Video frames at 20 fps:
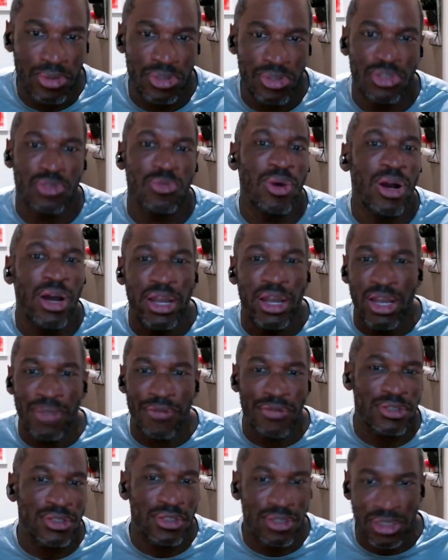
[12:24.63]
which is why
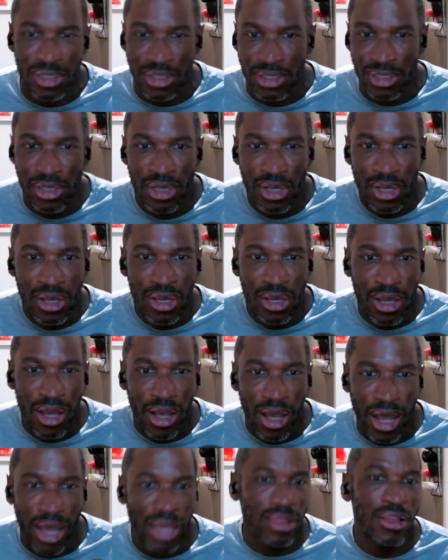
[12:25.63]
obviously
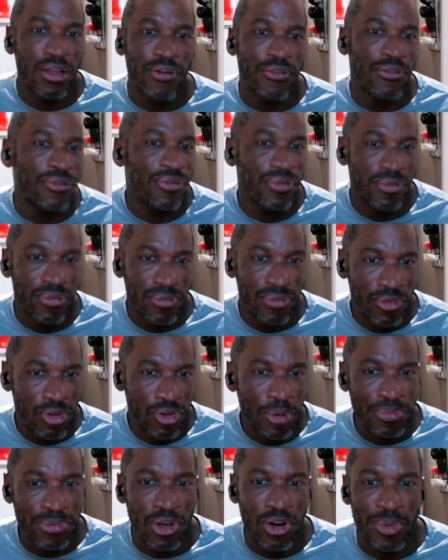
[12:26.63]
I love
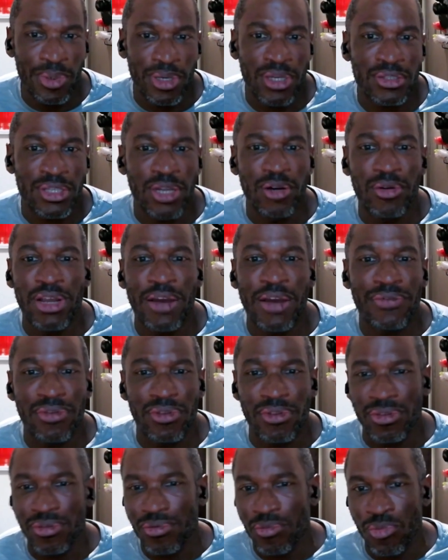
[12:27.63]
crypto, because I don't have
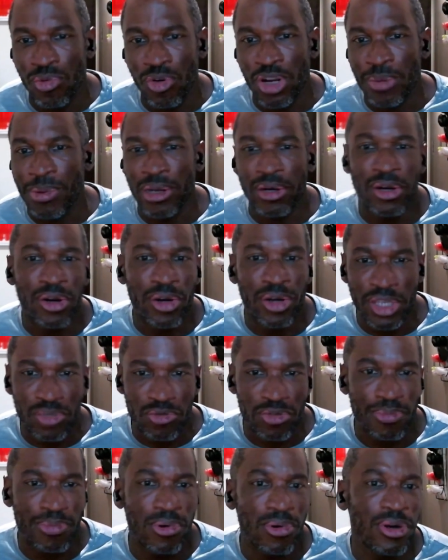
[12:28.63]
to worry about
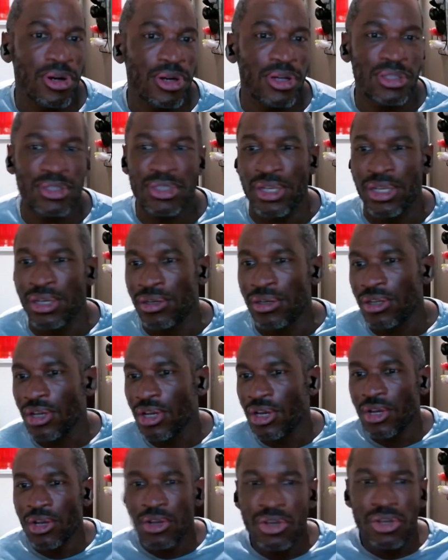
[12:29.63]
earnings reports and
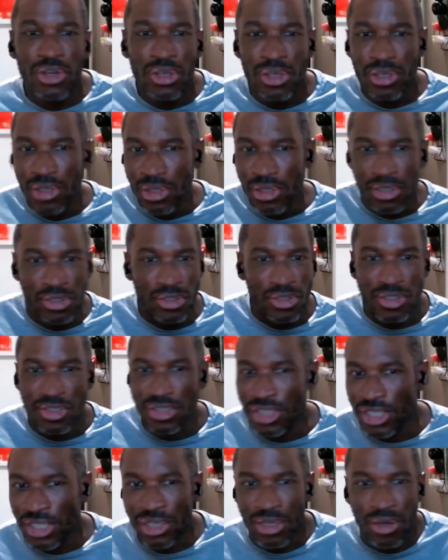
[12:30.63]
does a
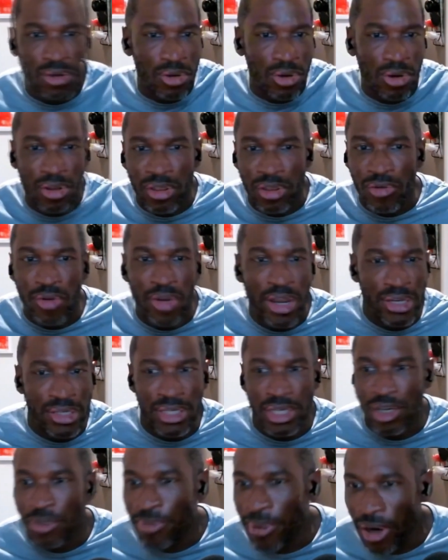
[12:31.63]
CEO go to the
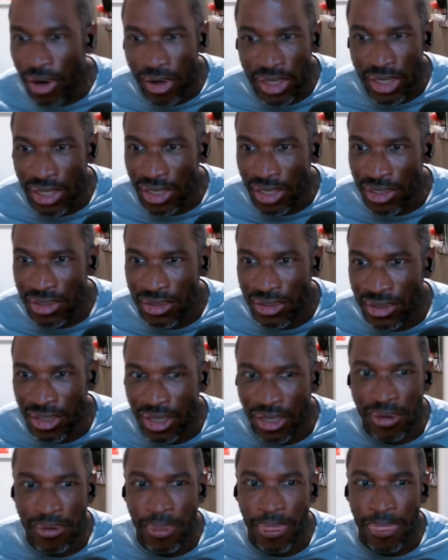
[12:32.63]
right dinner parties
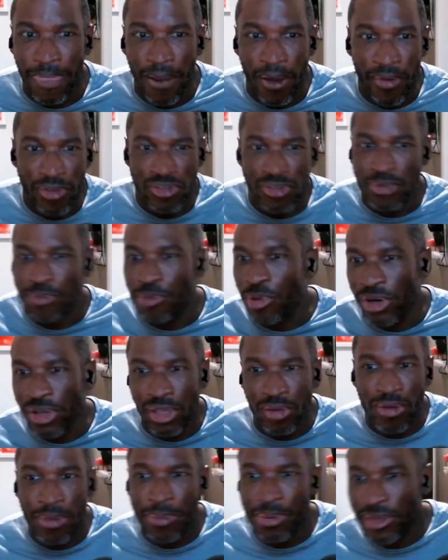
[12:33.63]
and are they
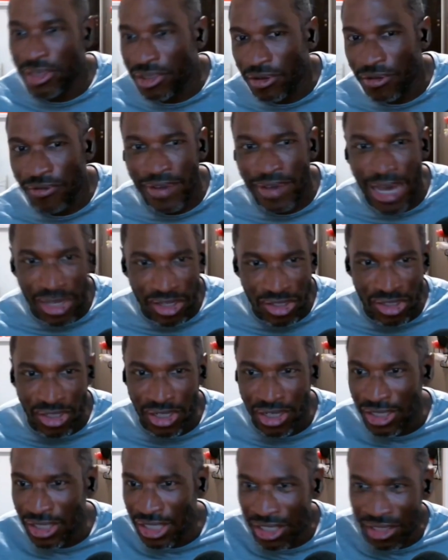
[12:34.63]
supporting the right political
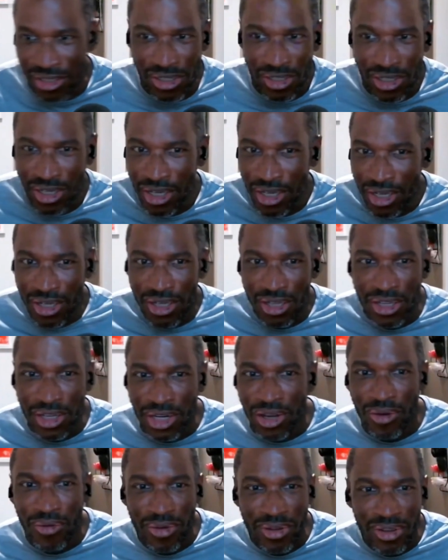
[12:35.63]
faction in each,
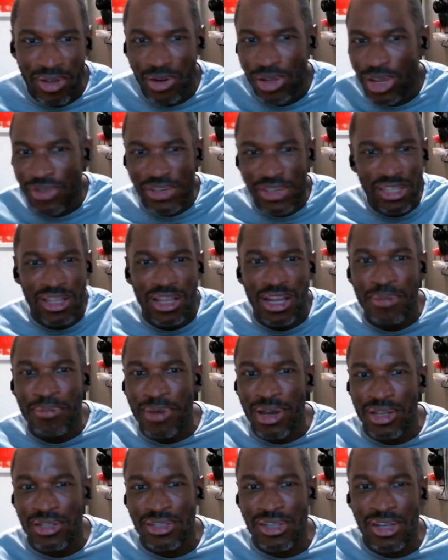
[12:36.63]
you have
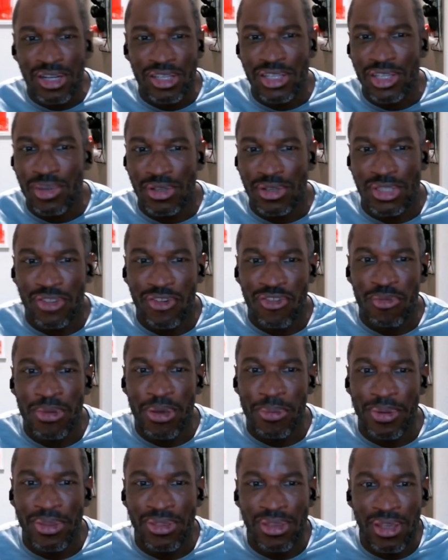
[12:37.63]
Elon Musk cutting the US
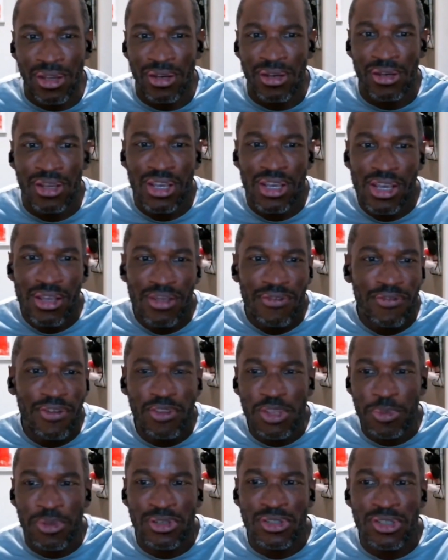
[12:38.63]
government, but then
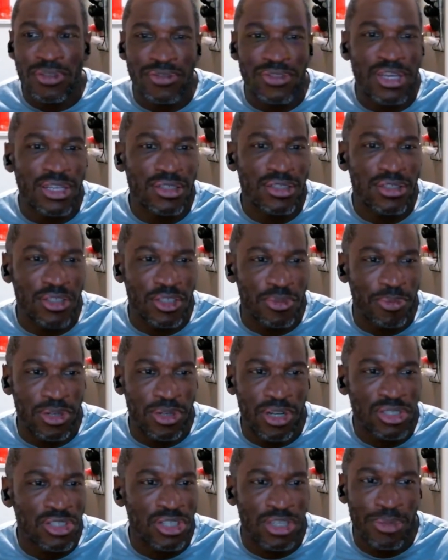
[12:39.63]
50% of Tesla's
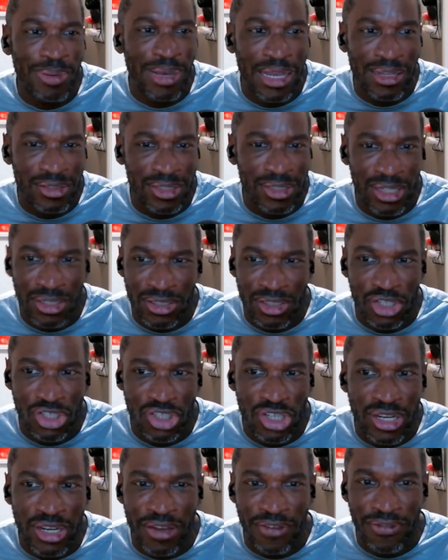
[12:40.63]
production capacity is in a
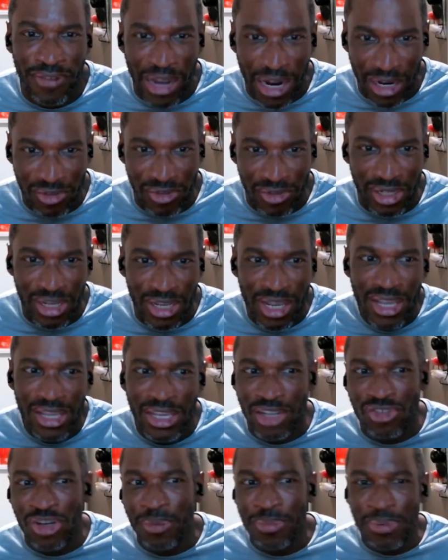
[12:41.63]
Shanghai factory.
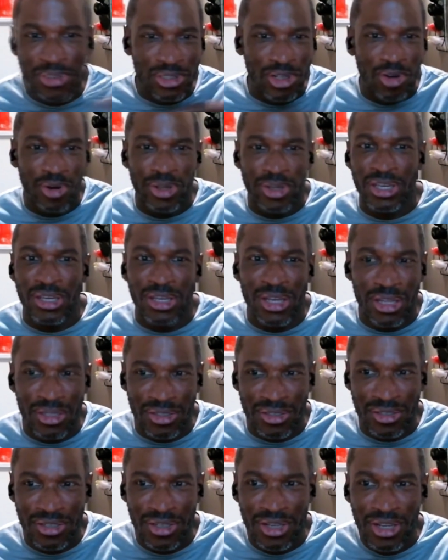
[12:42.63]
You have Trump is going
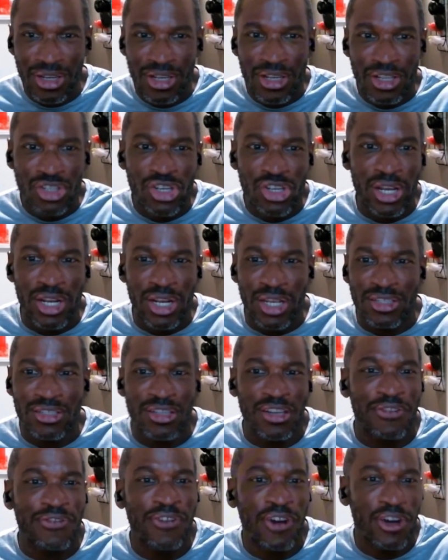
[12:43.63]
against China
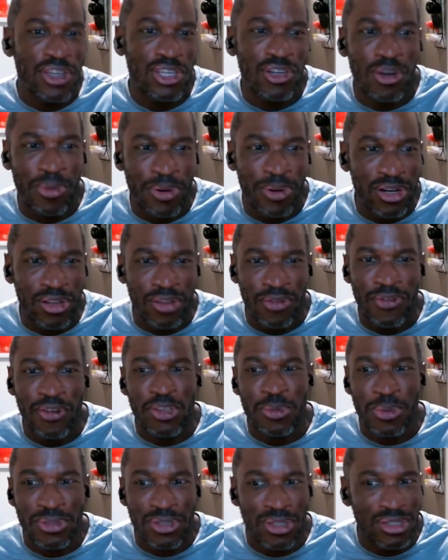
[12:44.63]
saying, fuck you, I'll put another
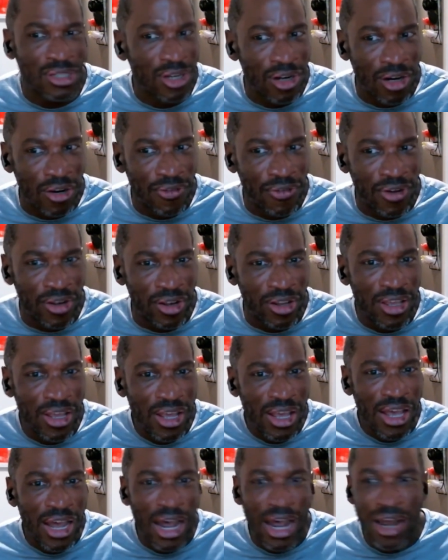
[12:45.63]
50% tariff on.
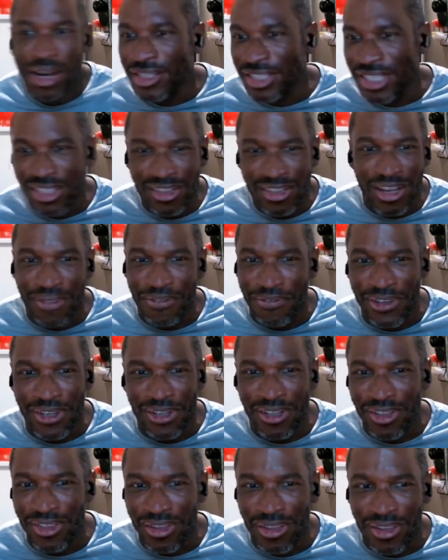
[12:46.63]
How does Elon
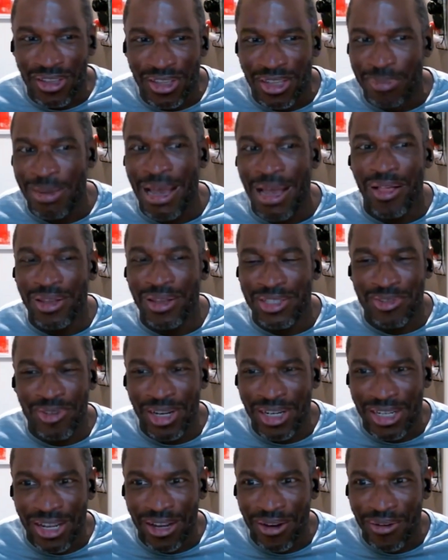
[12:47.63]
feel in the
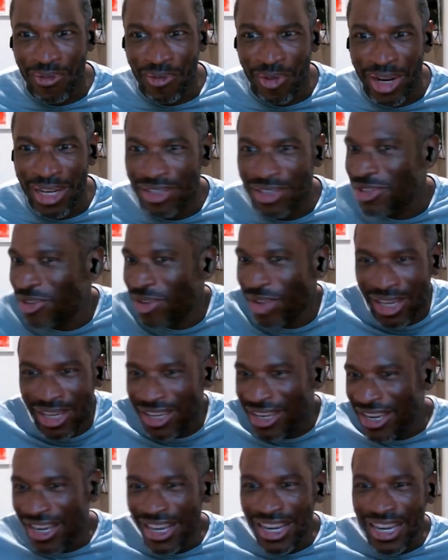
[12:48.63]
palace right now? Right. So
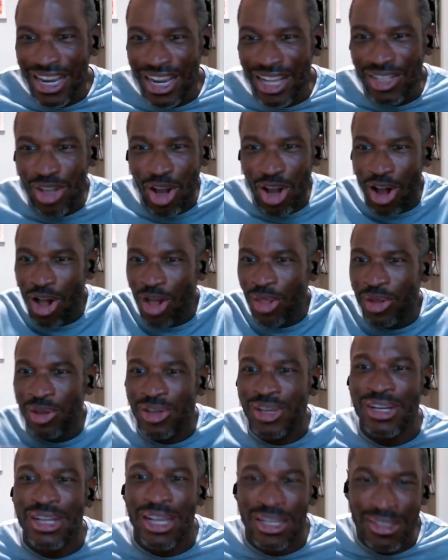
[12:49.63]
like he's
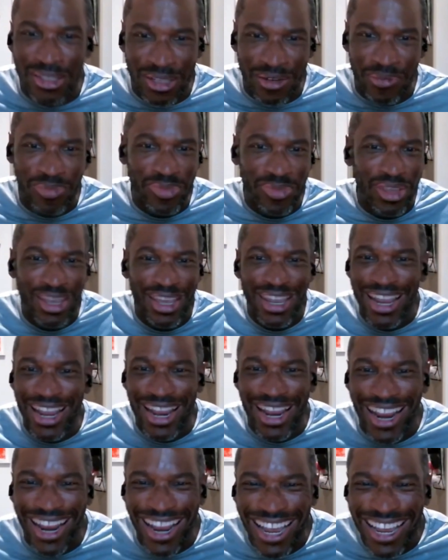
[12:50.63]
not in the palace
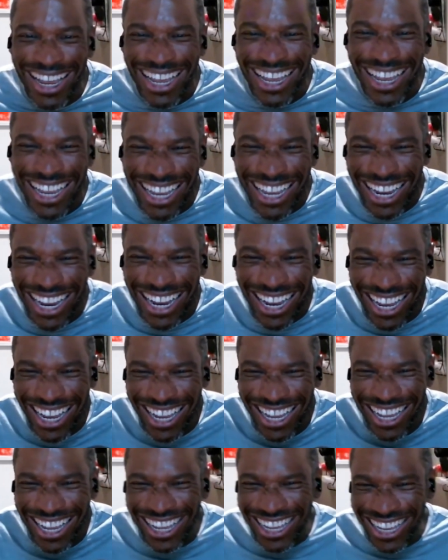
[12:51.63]
anymore. He
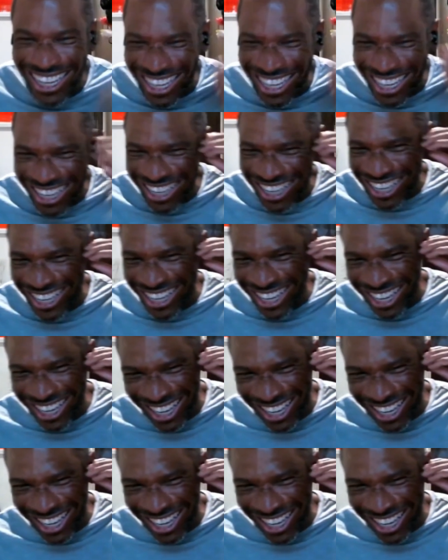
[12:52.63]
got kicked out of the palace